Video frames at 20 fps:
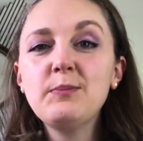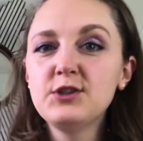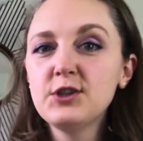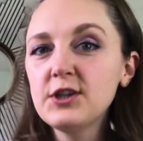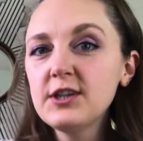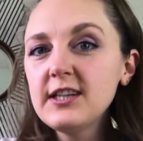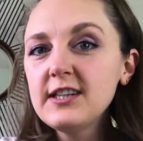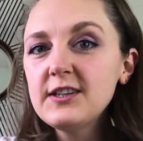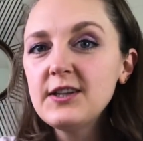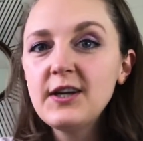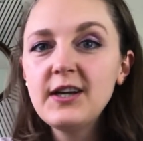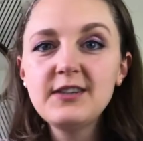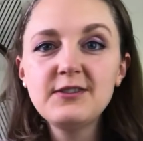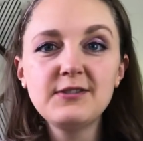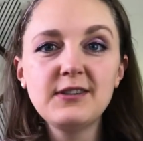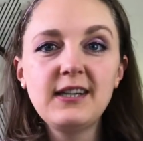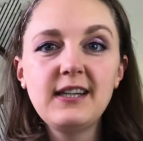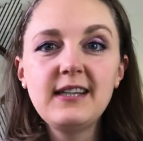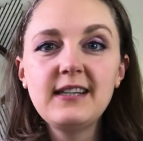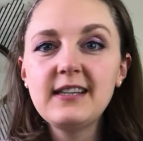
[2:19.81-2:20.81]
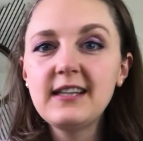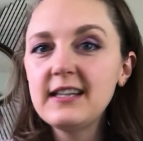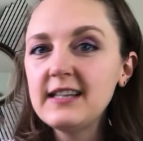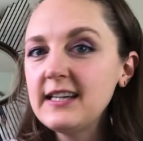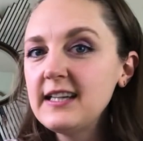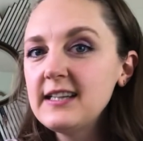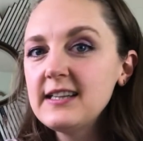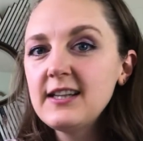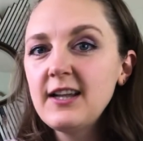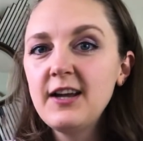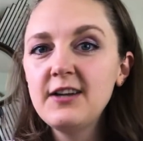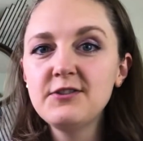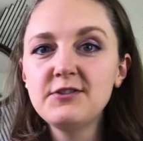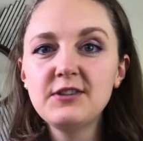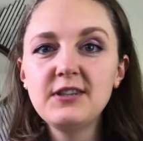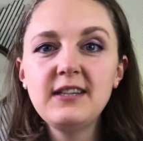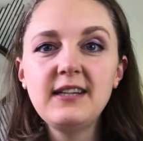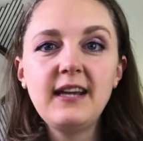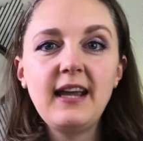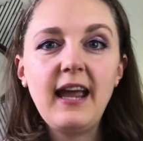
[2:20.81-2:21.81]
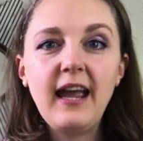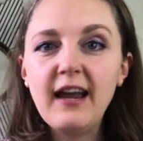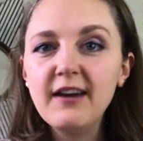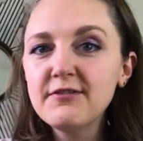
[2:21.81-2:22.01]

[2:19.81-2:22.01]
dirty laundry, clean laundry,